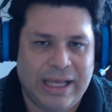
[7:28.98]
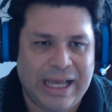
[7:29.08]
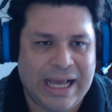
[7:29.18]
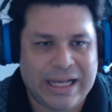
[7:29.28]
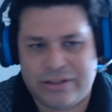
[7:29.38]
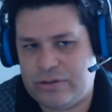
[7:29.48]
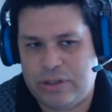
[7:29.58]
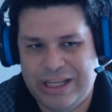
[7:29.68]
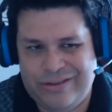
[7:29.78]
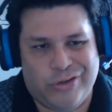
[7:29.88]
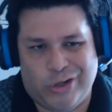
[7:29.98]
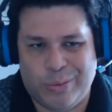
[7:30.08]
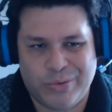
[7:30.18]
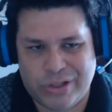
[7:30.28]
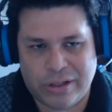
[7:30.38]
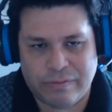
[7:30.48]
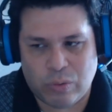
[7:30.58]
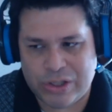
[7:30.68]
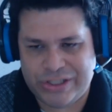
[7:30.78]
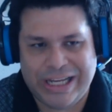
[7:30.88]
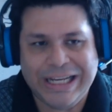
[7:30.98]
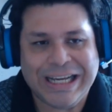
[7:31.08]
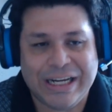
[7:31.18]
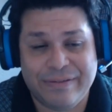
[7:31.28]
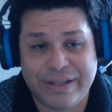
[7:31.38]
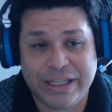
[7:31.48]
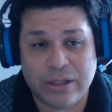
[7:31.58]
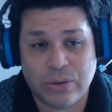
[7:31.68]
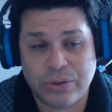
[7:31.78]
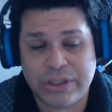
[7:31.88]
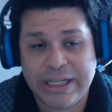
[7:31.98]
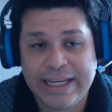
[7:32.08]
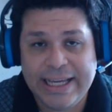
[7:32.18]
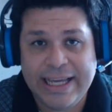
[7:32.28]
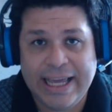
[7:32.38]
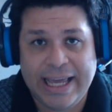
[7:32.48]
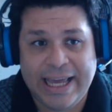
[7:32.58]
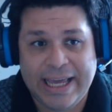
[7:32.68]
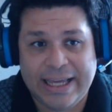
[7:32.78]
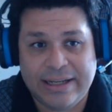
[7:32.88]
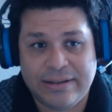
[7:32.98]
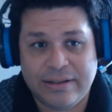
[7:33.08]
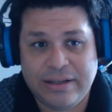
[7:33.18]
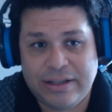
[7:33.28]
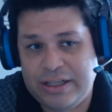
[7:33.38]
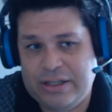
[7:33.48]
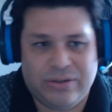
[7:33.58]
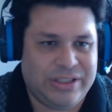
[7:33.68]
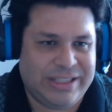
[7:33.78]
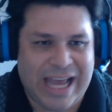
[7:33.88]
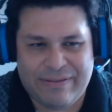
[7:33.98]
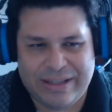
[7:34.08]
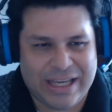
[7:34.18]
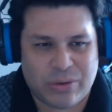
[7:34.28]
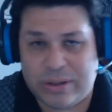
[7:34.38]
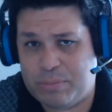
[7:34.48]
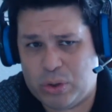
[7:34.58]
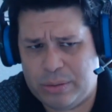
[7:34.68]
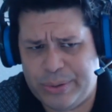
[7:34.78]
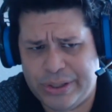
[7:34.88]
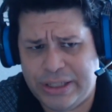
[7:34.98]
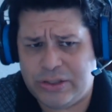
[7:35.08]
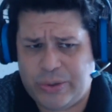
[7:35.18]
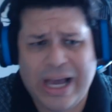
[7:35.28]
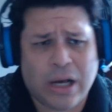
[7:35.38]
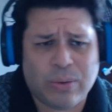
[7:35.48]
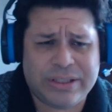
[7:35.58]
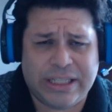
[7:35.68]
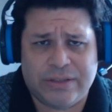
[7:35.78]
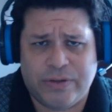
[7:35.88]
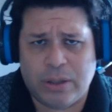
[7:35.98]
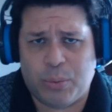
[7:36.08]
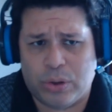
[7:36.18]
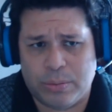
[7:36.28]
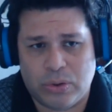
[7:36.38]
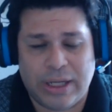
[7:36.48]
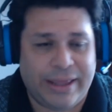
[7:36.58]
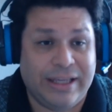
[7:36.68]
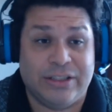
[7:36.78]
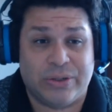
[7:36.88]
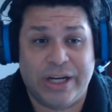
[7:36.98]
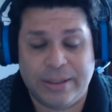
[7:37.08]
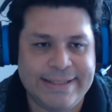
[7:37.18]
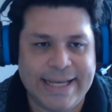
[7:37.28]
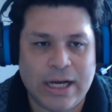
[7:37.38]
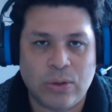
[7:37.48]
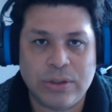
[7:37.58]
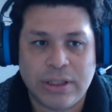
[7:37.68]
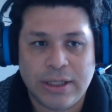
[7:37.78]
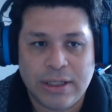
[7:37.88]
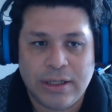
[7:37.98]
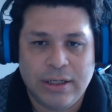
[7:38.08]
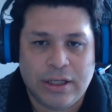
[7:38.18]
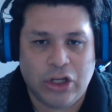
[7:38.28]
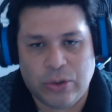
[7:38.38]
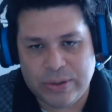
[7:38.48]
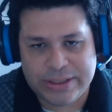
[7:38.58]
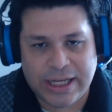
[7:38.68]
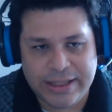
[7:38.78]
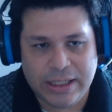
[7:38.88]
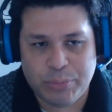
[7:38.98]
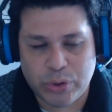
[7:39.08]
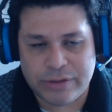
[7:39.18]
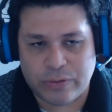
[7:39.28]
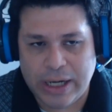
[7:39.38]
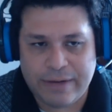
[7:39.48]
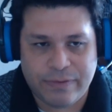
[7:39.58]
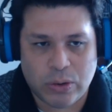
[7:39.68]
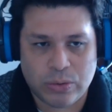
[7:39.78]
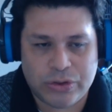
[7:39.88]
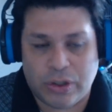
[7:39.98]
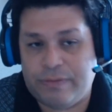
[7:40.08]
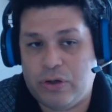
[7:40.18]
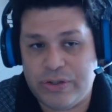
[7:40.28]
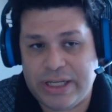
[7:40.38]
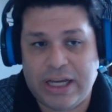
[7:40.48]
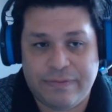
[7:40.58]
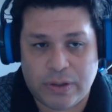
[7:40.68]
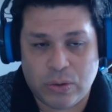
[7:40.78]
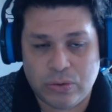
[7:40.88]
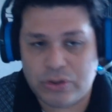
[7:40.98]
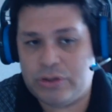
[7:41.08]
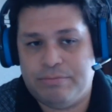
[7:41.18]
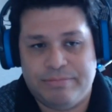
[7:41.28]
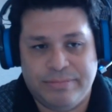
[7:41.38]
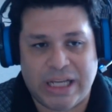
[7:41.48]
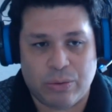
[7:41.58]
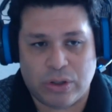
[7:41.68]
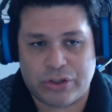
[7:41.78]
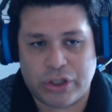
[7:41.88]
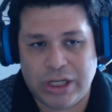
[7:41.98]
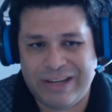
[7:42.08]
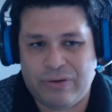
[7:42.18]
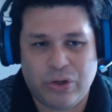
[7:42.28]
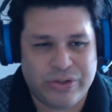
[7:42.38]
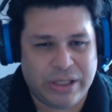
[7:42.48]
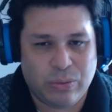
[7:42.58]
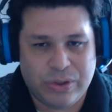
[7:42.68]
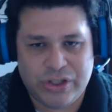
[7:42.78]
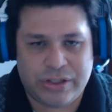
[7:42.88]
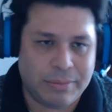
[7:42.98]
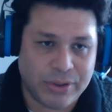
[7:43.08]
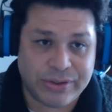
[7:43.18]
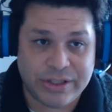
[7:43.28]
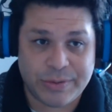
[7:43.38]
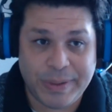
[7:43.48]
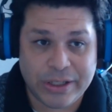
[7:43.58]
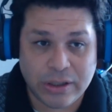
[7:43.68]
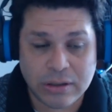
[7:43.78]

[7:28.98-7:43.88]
as in terms of watching any kind of videos and just having that quick portability. So yeah, I would say it's very portable. I think it's great. Sound, it's got the inputs for headphones, so if you're using headphones, that works good. If you're using it with just the built-in speaker,